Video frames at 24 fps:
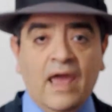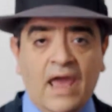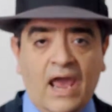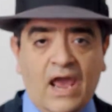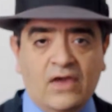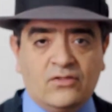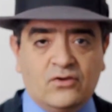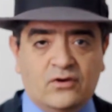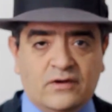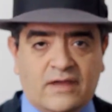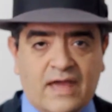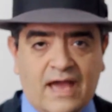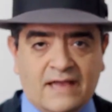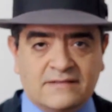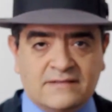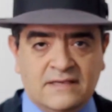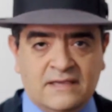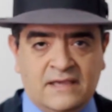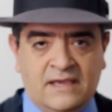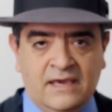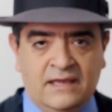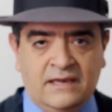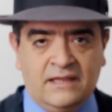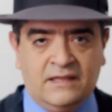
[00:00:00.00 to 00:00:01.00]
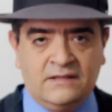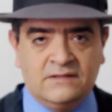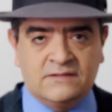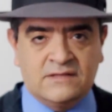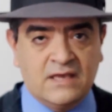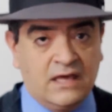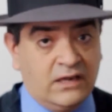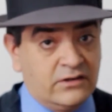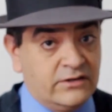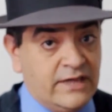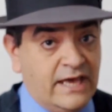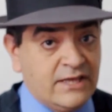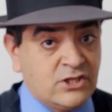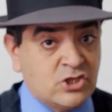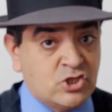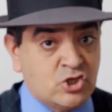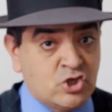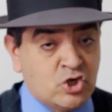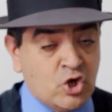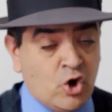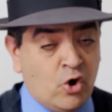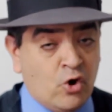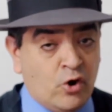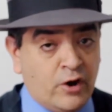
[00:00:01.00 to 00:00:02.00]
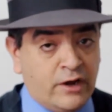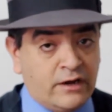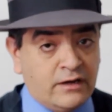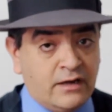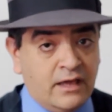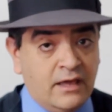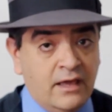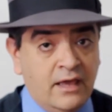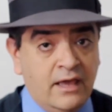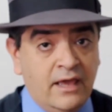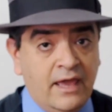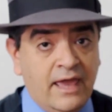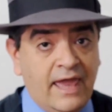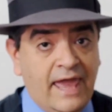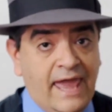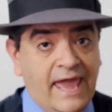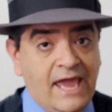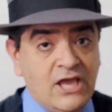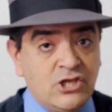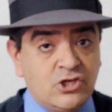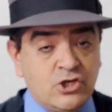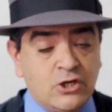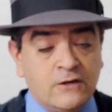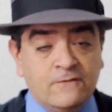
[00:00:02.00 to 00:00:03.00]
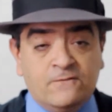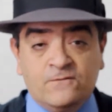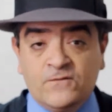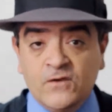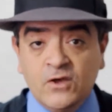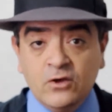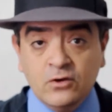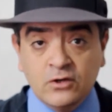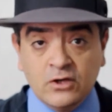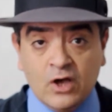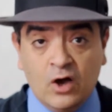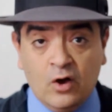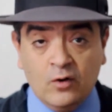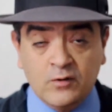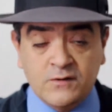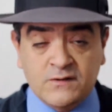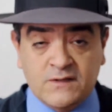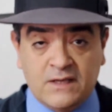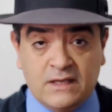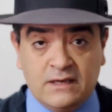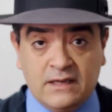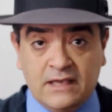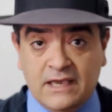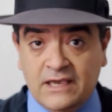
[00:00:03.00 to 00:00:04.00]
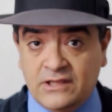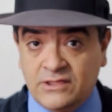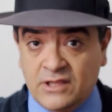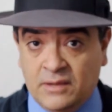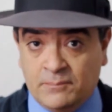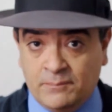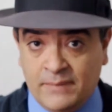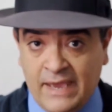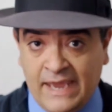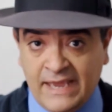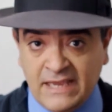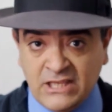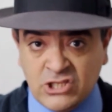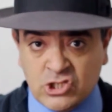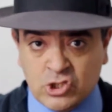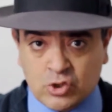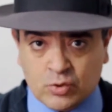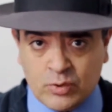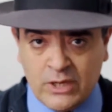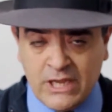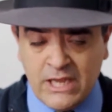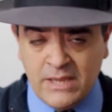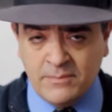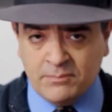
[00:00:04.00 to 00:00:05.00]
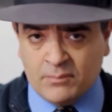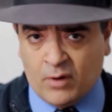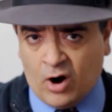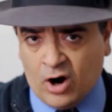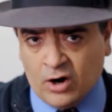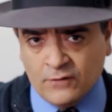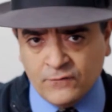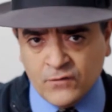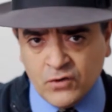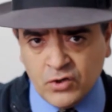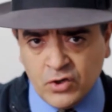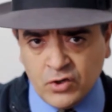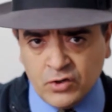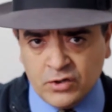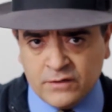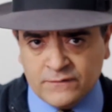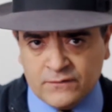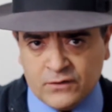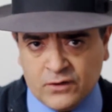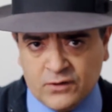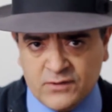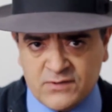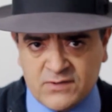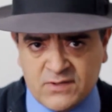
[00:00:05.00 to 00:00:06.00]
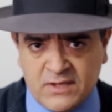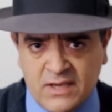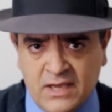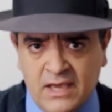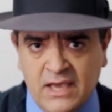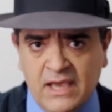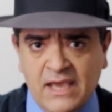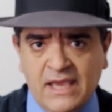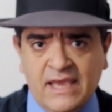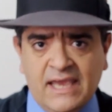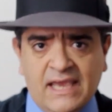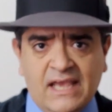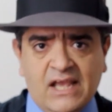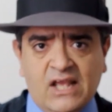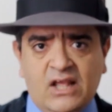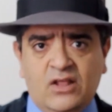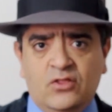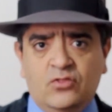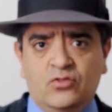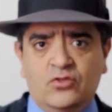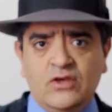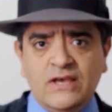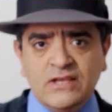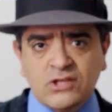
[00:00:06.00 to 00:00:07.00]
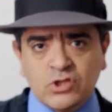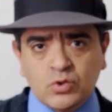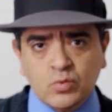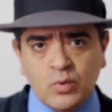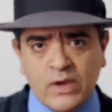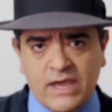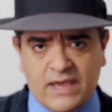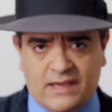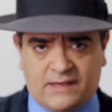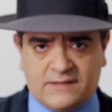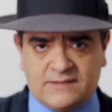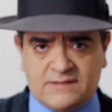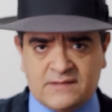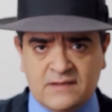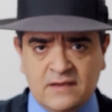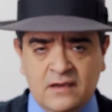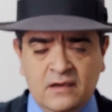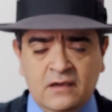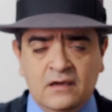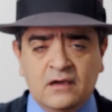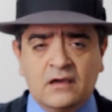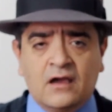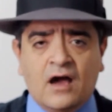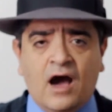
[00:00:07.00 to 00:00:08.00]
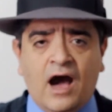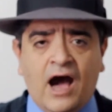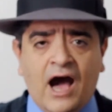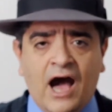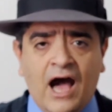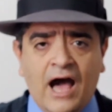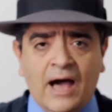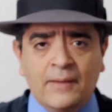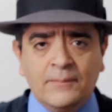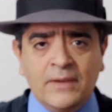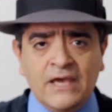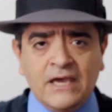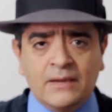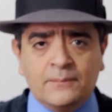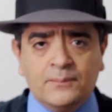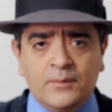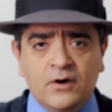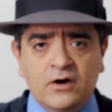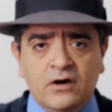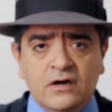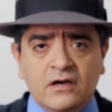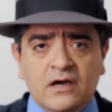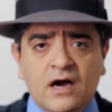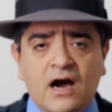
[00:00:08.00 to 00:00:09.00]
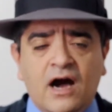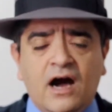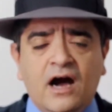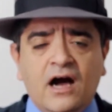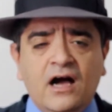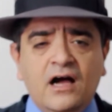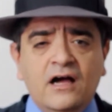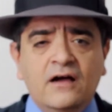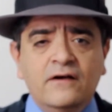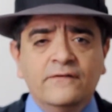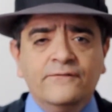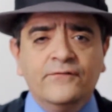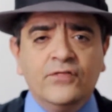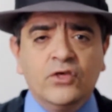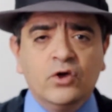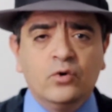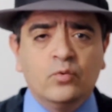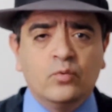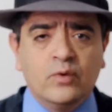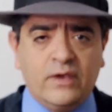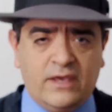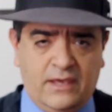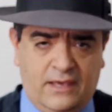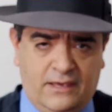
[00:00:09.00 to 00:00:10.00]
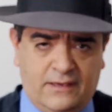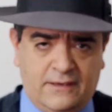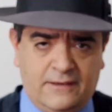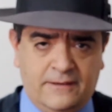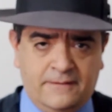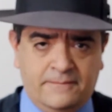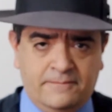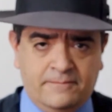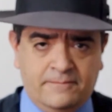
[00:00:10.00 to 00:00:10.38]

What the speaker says: Hey there, cats and kittens. Let's join Agent Phil Coulson in the mainstream Marvel Universe in this week's Comic Book of the Week.